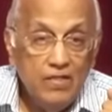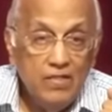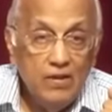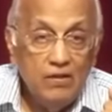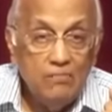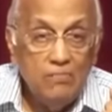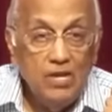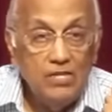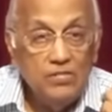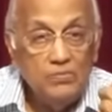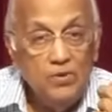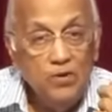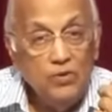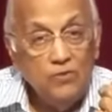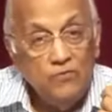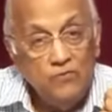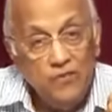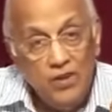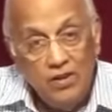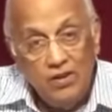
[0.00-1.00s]
that makes me
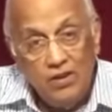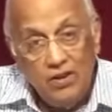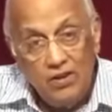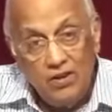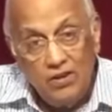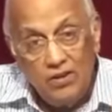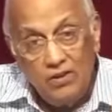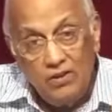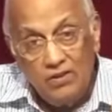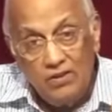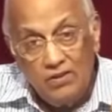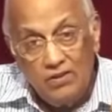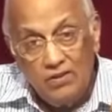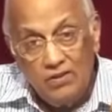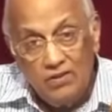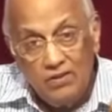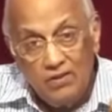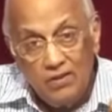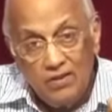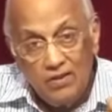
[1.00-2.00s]
offended,
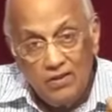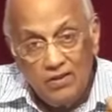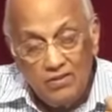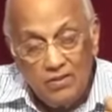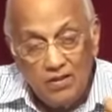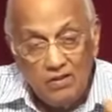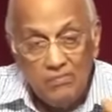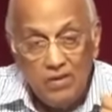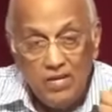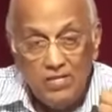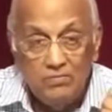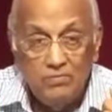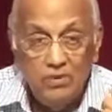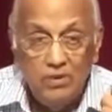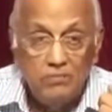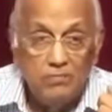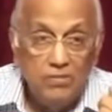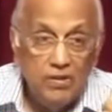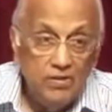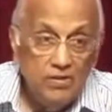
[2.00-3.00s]
that makes
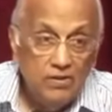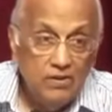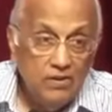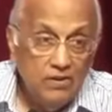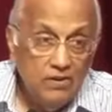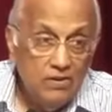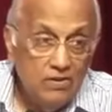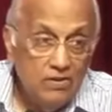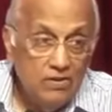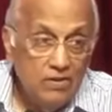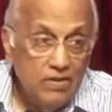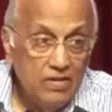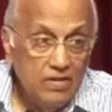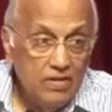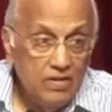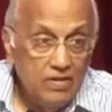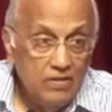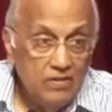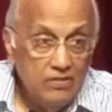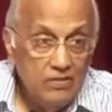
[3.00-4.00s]
me bitter,
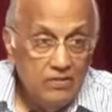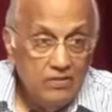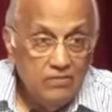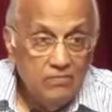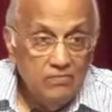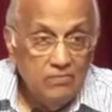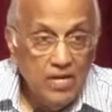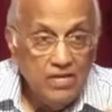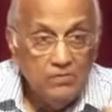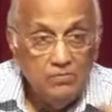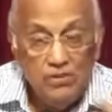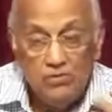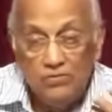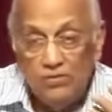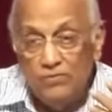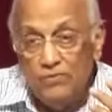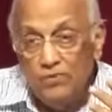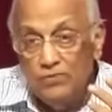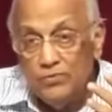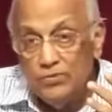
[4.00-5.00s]
that makes me
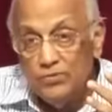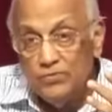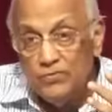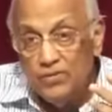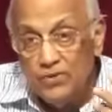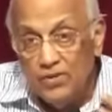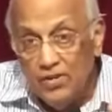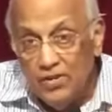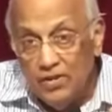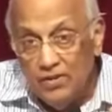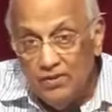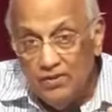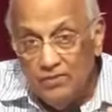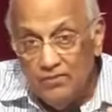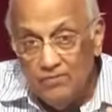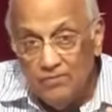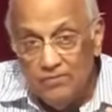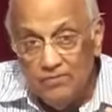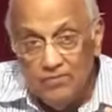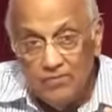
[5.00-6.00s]
refuse to
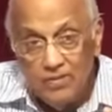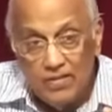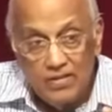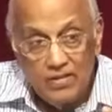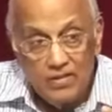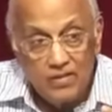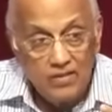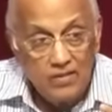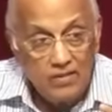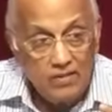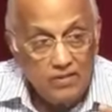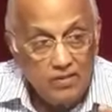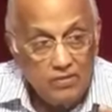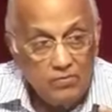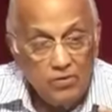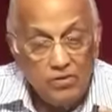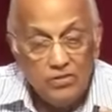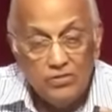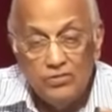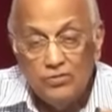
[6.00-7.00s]
forgive, that
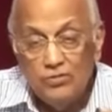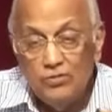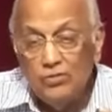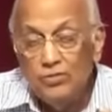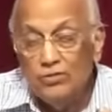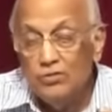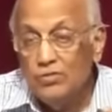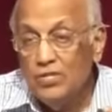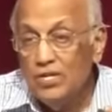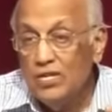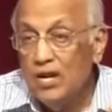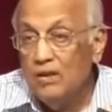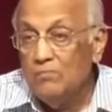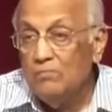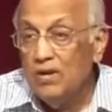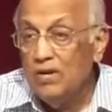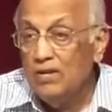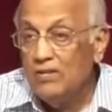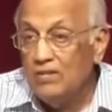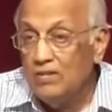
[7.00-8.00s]
wants to show that
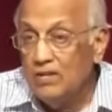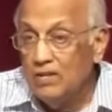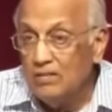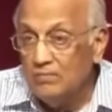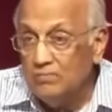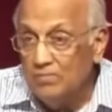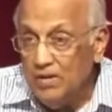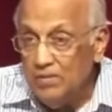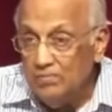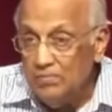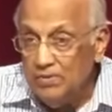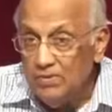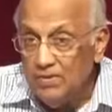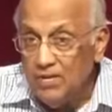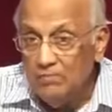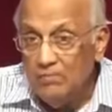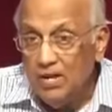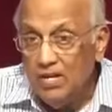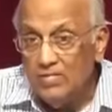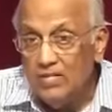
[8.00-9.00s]
I'm better than other people,
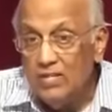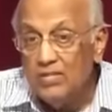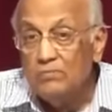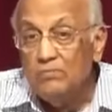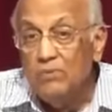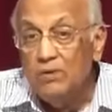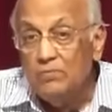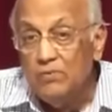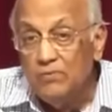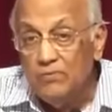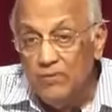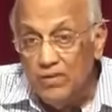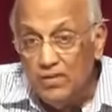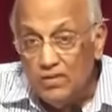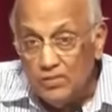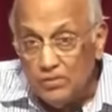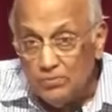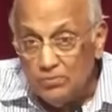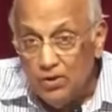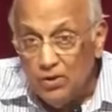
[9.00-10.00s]
that makes other people
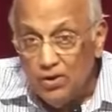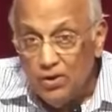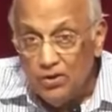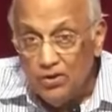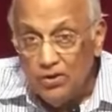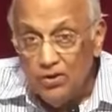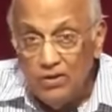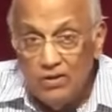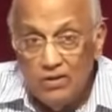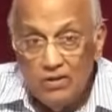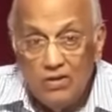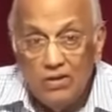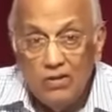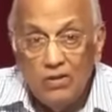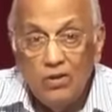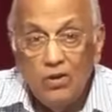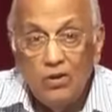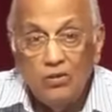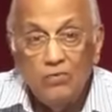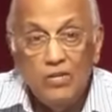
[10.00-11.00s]
feel small,
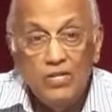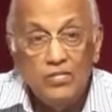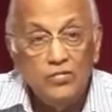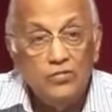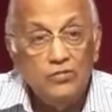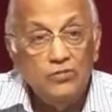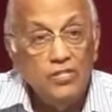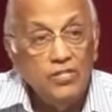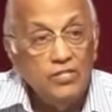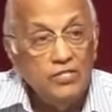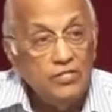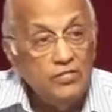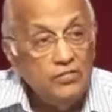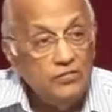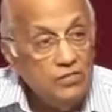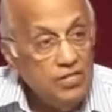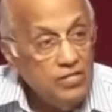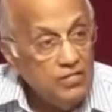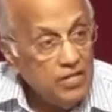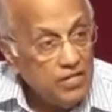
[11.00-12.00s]
always treats,
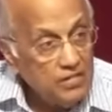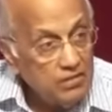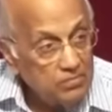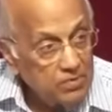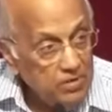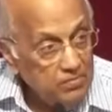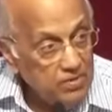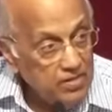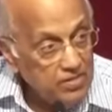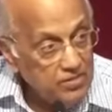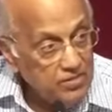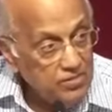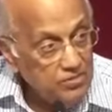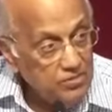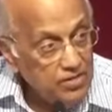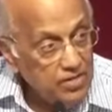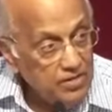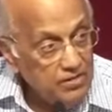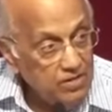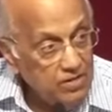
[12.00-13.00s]
treats other people as
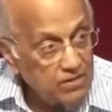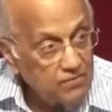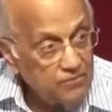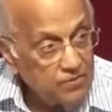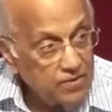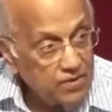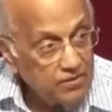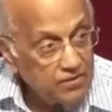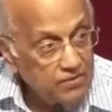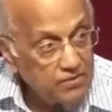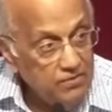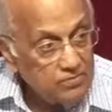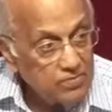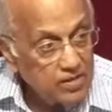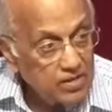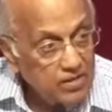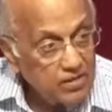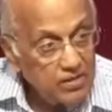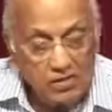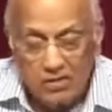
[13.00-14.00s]
though they are inferior to
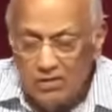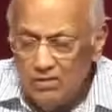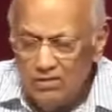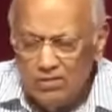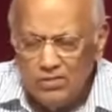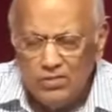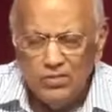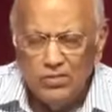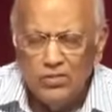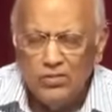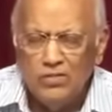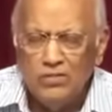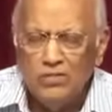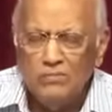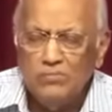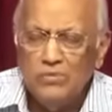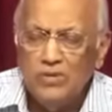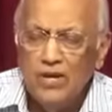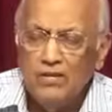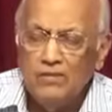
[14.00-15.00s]
me. This is all
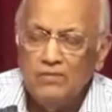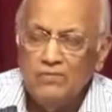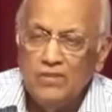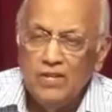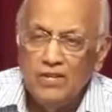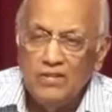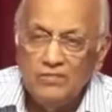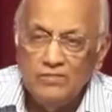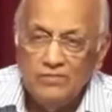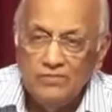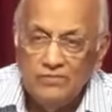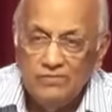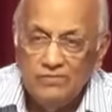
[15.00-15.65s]
the pride of life.